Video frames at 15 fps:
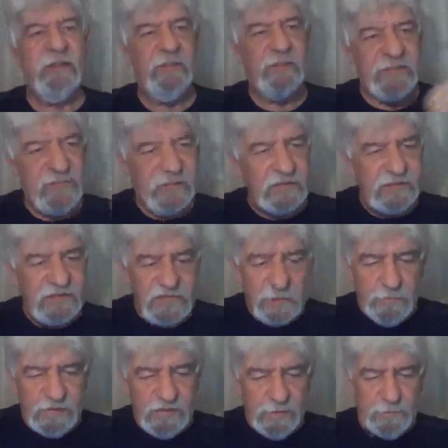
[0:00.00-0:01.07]
The sun's
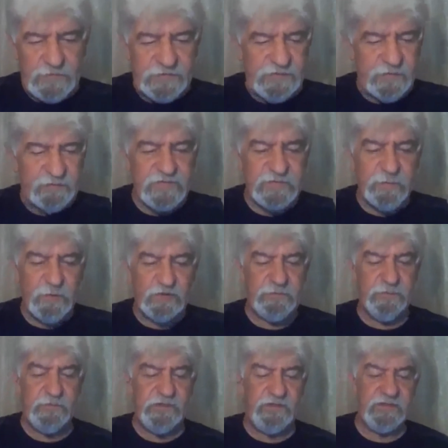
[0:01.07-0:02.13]
coming up in a different spot for
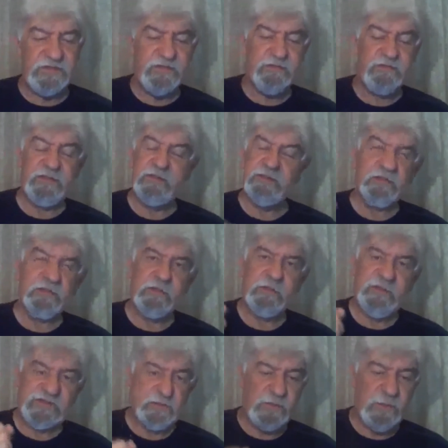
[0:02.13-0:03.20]
me this evening.
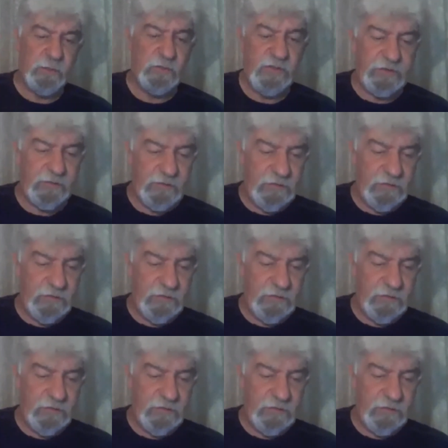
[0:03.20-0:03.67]
That's where I'm going.